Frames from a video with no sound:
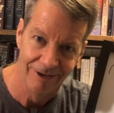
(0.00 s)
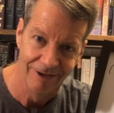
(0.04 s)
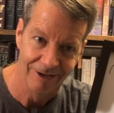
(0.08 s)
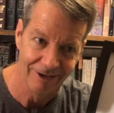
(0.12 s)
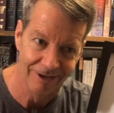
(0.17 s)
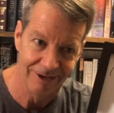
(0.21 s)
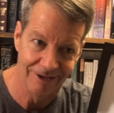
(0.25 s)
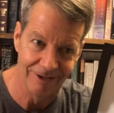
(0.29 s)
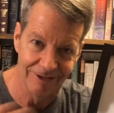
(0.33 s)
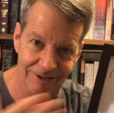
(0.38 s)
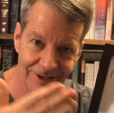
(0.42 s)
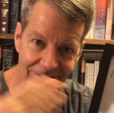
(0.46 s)

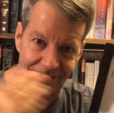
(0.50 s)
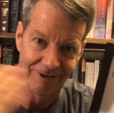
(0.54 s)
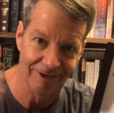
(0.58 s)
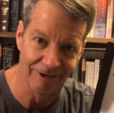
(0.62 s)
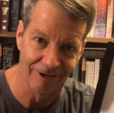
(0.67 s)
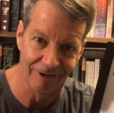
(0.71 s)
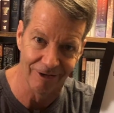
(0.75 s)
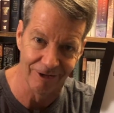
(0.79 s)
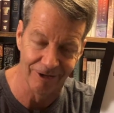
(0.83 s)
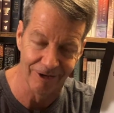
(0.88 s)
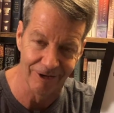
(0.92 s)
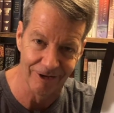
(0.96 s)
in, in
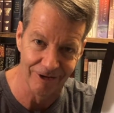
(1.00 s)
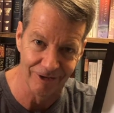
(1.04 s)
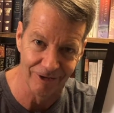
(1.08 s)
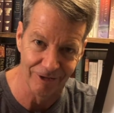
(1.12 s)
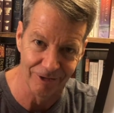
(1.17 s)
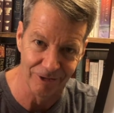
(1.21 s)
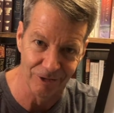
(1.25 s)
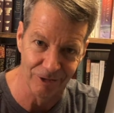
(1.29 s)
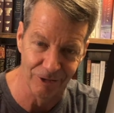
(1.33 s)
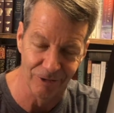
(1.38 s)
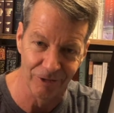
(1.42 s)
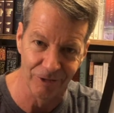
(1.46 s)
our in our
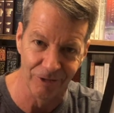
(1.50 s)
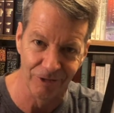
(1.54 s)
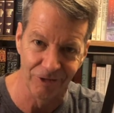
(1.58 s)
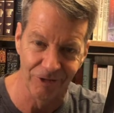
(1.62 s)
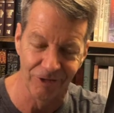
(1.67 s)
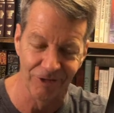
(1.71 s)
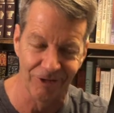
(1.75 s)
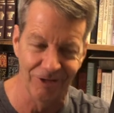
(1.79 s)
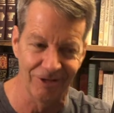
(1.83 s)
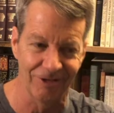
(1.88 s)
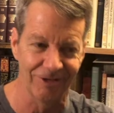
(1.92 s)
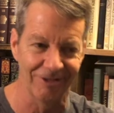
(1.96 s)
universe
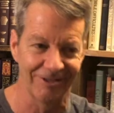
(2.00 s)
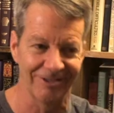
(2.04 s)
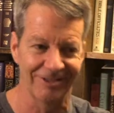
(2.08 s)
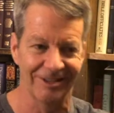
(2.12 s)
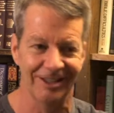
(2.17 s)
and all?